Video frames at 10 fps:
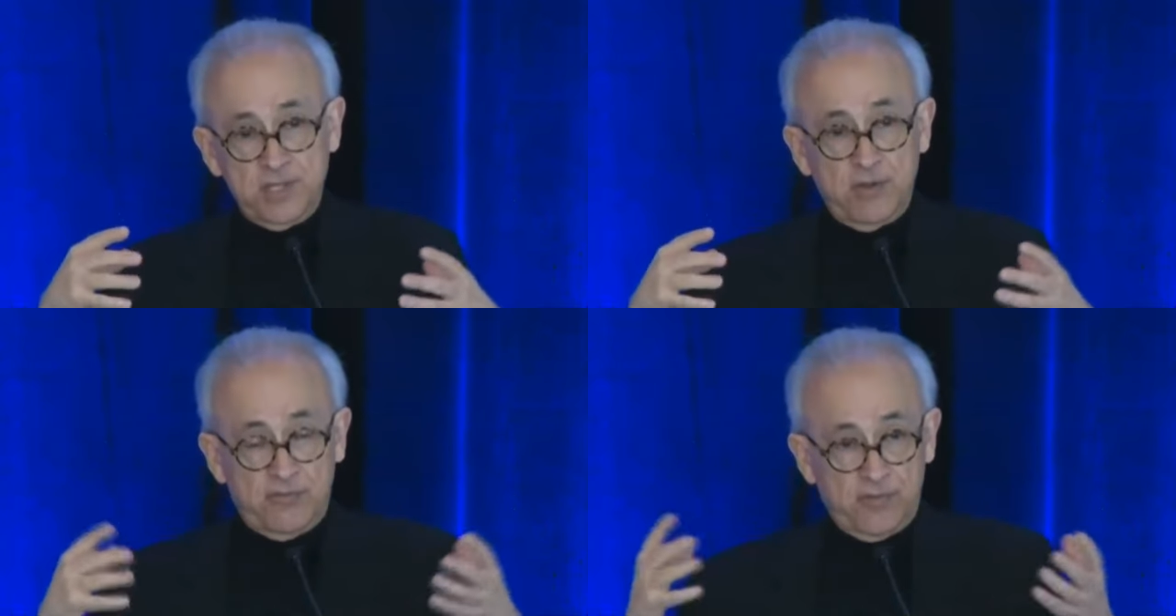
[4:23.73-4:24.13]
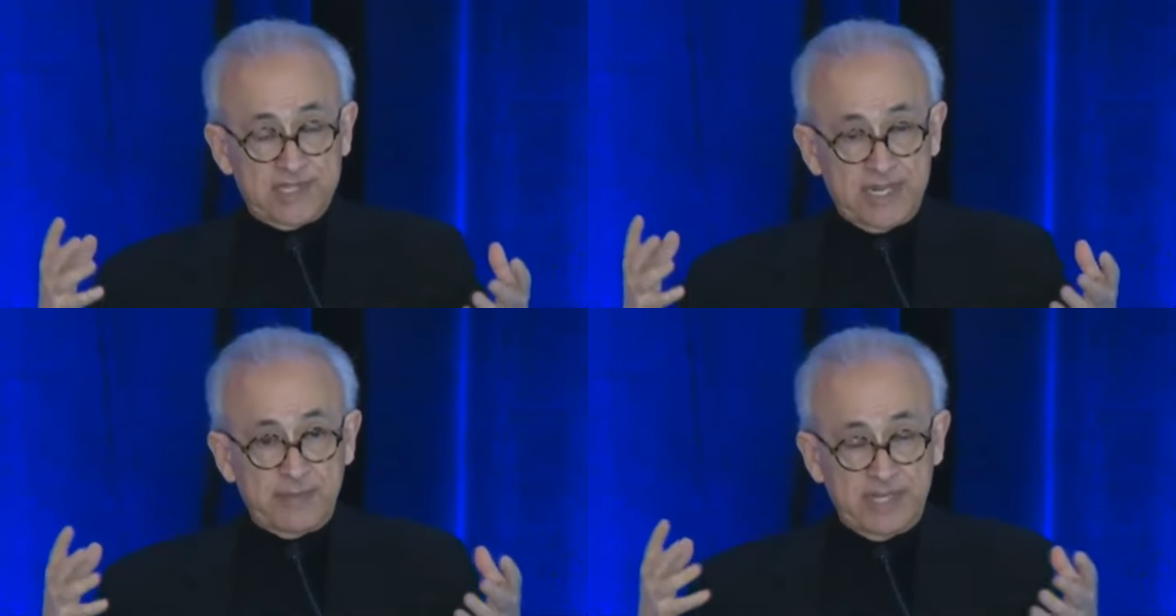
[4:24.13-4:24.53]
So,
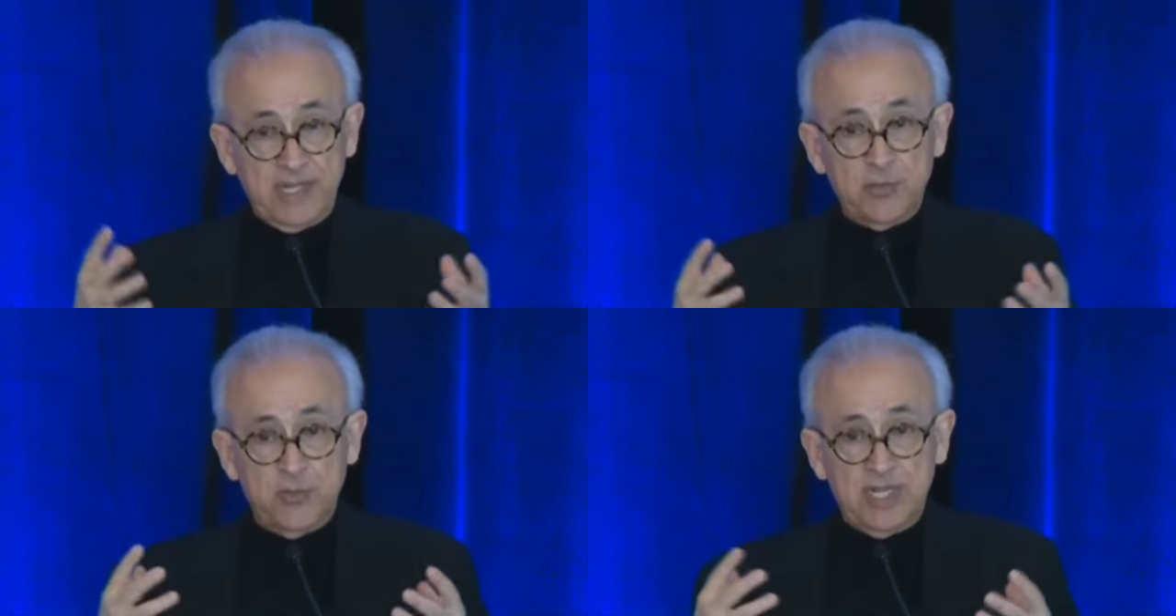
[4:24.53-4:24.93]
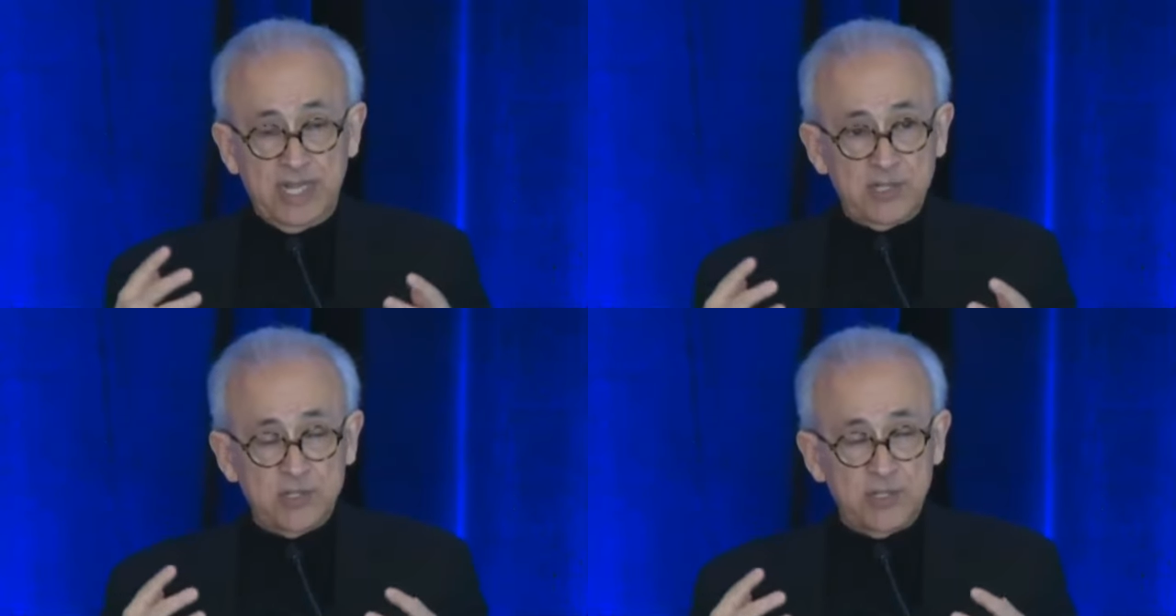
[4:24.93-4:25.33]
for example, in
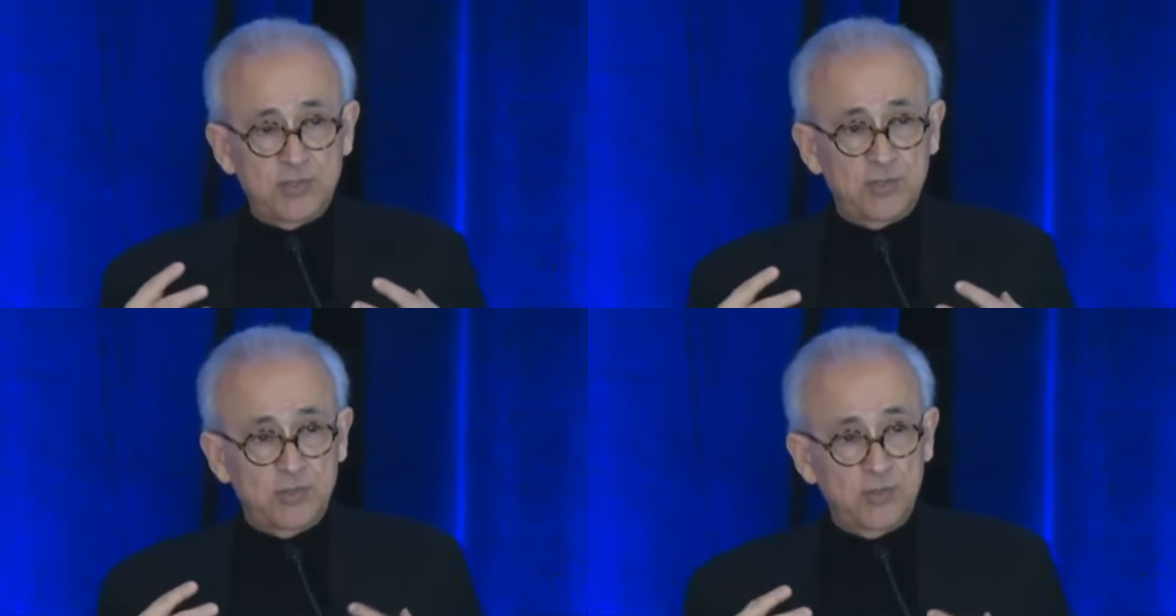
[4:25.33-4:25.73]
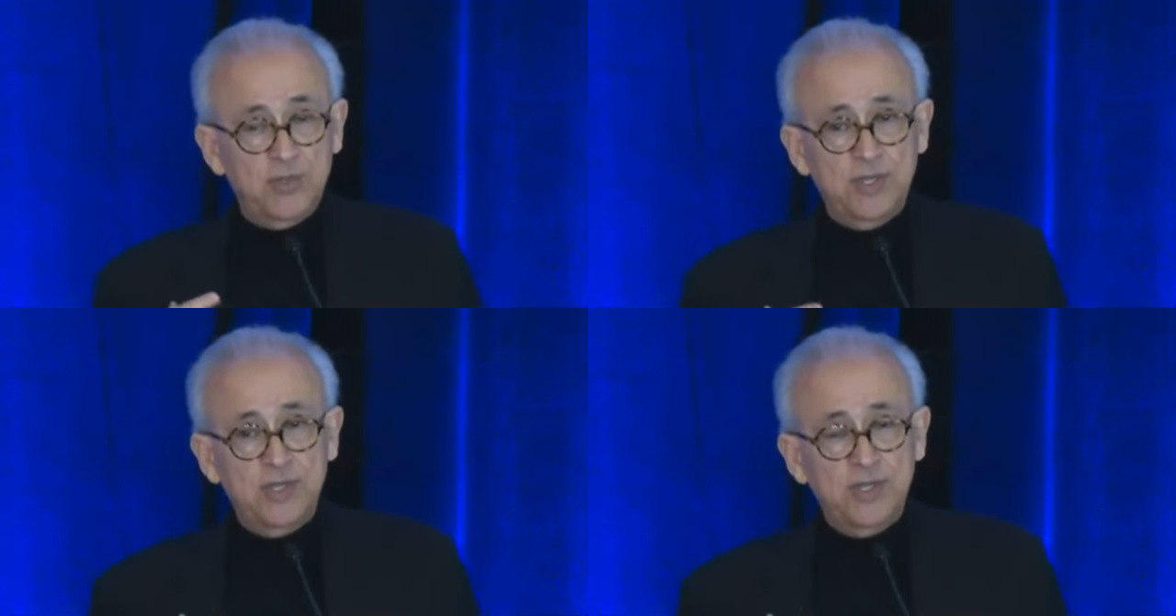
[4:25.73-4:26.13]
relation
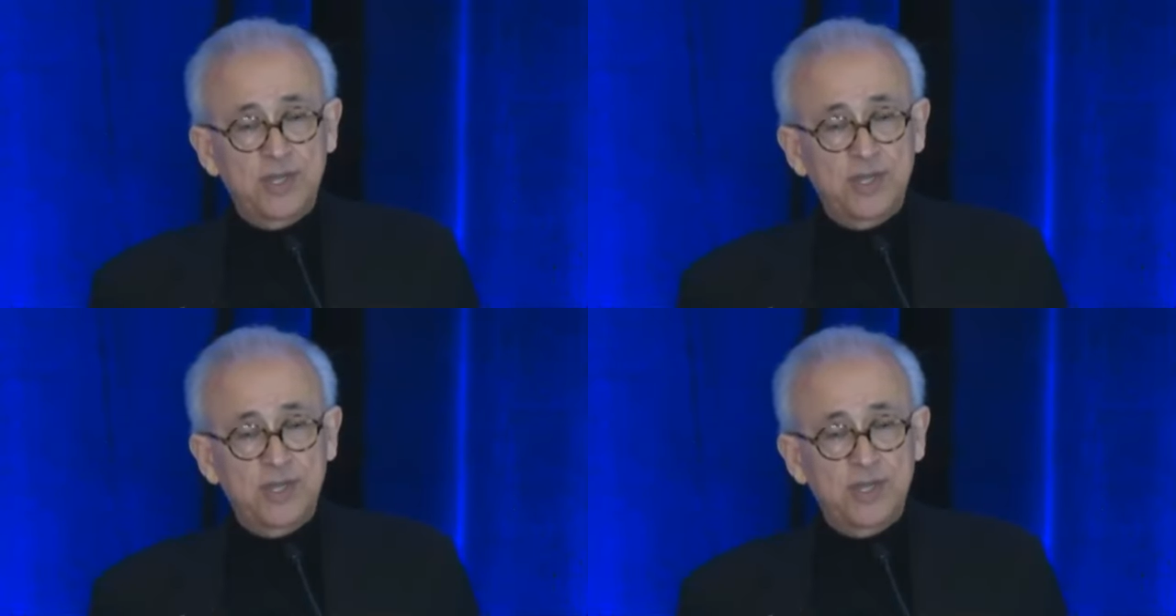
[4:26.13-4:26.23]
to